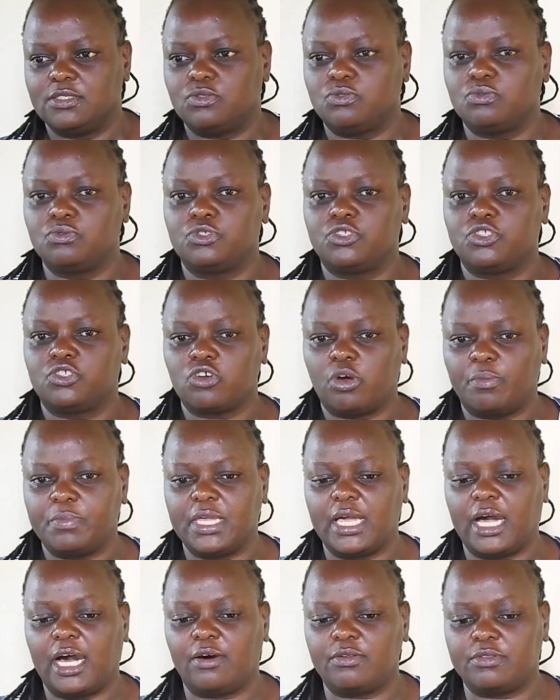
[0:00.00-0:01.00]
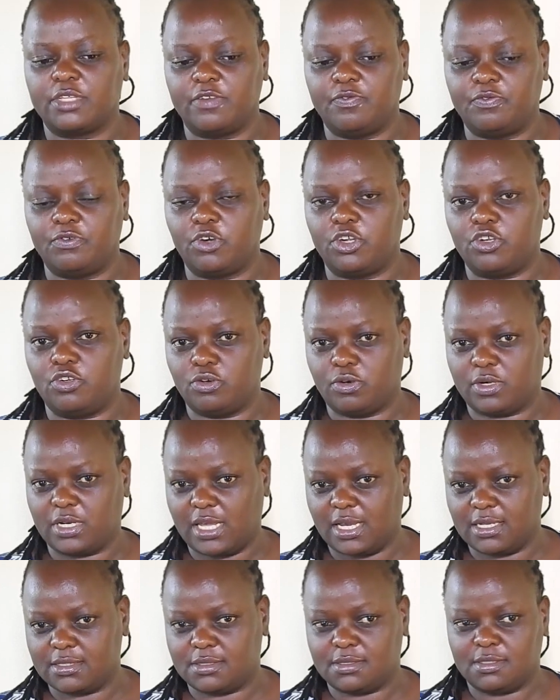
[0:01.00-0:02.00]
to show me how they flow in your
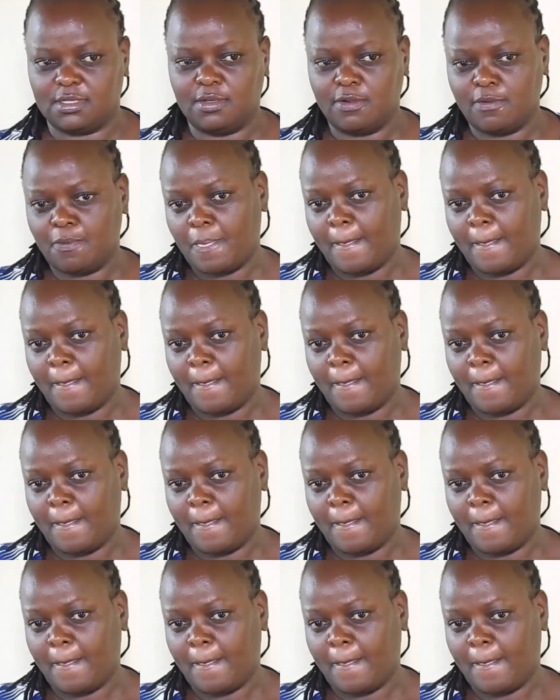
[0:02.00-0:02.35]
class.